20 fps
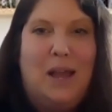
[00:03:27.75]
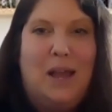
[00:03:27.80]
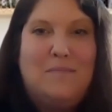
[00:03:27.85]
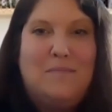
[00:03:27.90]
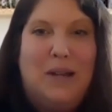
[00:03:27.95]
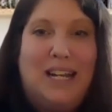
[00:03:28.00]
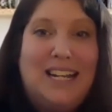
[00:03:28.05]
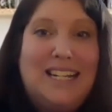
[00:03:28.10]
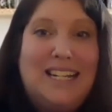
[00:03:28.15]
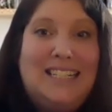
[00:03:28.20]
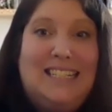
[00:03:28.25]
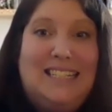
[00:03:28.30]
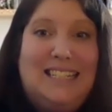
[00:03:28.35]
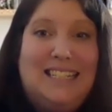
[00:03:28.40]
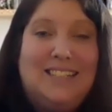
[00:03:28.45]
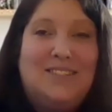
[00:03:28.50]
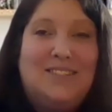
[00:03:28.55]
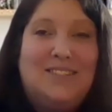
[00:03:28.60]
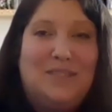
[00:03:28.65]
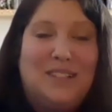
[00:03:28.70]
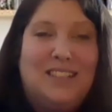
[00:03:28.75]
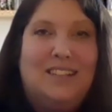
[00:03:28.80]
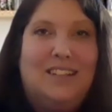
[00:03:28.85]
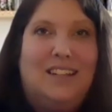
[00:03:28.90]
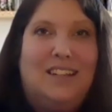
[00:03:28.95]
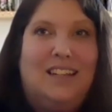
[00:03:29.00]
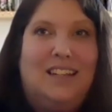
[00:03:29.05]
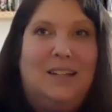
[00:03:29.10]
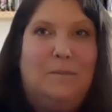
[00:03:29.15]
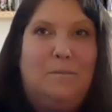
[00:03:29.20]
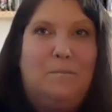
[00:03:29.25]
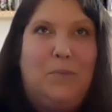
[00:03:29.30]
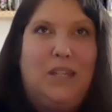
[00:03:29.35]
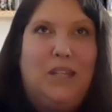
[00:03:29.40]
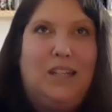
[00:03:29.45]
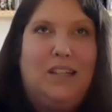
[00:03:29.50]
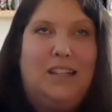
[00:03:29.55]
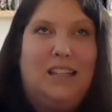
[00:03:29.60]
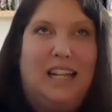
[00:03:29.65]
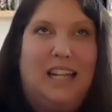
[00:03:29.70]
But I did really
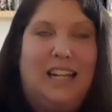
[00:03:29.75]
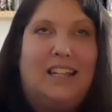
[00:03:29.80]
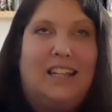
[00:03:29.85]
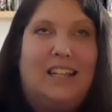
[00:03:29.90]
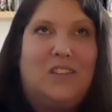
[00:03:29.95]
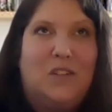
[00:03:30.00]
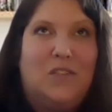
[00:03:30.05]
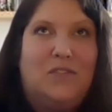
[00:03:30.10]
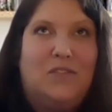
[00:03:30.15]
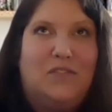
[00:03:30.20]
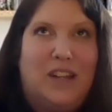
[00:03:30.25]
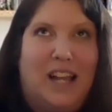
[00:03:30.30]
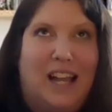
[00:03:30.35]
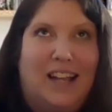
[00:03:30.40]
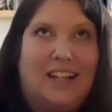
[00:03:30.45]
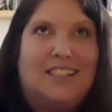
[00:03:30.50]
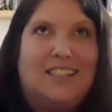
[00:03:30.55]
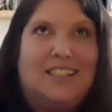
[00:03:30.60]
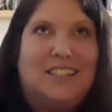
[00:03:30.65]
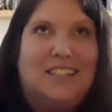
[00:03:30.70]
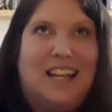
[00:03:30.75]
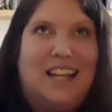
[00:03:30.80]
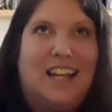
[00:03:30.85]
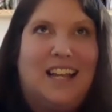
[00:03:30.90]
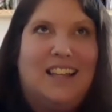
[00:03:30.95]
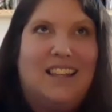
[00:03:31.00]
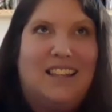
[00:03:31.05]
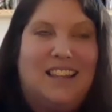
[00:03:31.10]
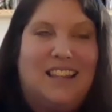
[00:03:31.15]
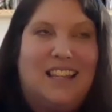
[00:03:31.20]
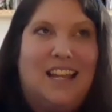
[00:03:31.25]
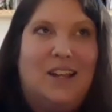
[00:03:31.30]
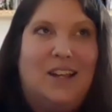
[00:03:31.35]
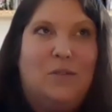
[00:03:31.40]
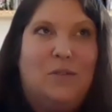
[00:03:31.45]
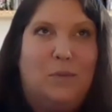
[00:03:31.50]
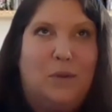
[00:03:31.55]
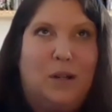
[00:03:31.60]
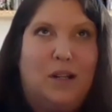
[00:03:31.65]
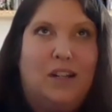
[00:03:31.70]
like the fact that they
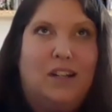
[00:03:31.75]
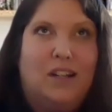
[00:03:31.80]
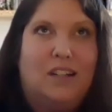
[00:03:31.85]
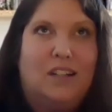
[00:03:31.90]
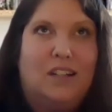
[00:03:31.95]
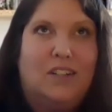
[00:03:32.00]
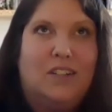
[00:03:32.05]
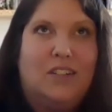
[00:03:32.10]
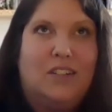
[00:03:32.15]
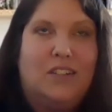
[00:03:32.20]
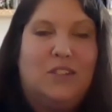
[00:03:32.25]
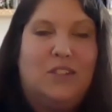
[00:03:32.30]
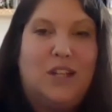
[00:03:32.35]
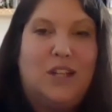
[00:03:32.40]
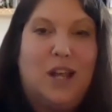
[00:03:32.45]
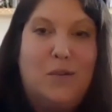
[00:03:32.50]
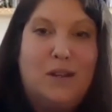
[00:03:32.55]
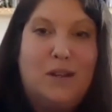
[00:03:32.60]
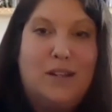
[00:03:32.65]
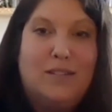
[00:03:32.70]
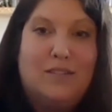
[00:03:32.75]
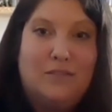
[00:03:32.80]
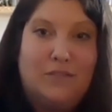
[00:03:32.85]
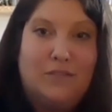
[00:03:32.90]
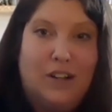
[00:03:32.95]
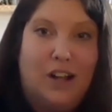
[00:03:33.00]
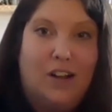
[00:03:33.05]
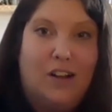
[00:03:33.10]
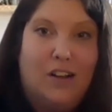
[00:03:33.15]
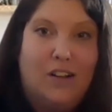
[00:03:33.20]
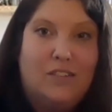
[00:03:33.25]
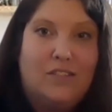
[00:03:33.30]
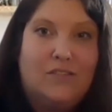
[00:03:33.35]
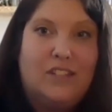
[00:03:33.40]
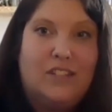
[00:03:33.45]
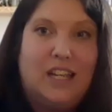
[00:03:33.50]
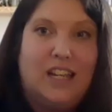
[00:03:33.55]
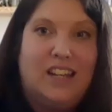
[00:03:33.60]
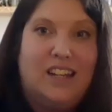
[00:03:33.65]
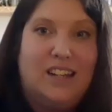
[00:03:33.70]
were so
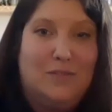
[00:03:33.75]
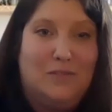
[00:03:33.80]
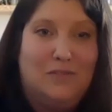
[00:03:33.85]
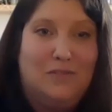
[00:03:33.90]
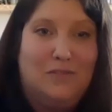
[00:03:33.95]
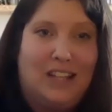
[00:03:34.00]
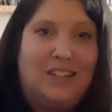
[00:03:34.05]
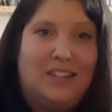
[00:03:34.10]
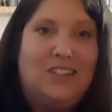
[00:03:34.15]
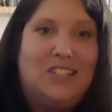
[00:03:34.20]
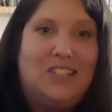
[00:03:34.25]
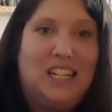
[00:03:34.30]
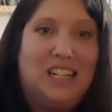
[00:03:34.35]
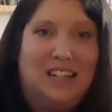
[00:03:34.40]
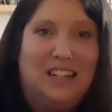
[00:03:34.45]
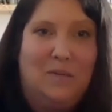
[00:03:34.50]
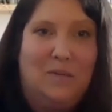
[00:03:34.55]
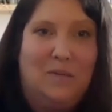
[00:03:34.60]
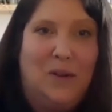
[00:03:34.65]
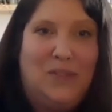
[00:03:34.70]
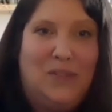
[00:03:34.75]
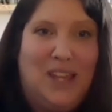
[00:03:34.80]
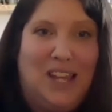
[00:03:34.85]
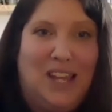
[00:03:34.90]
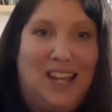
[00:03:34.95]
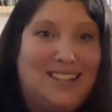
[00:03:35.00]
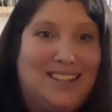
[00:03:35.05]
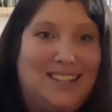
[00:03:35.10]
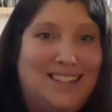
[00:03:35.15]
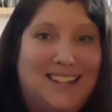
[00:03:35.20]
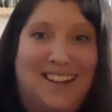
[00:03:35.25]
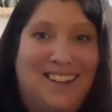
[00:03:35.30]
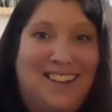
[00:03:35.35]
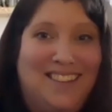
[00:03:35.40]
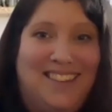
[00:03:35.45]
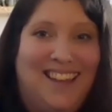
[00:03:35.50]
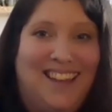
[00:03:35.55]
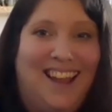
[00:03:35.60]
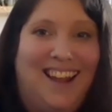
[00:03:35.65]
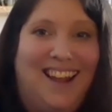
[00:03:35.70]
involved and invested in what they had
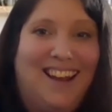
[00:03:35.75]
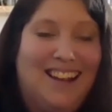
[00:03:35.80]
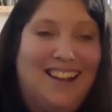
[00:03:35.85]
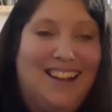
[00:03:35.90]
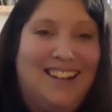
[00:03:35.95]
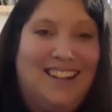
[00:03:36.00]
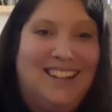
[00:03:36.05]
done that,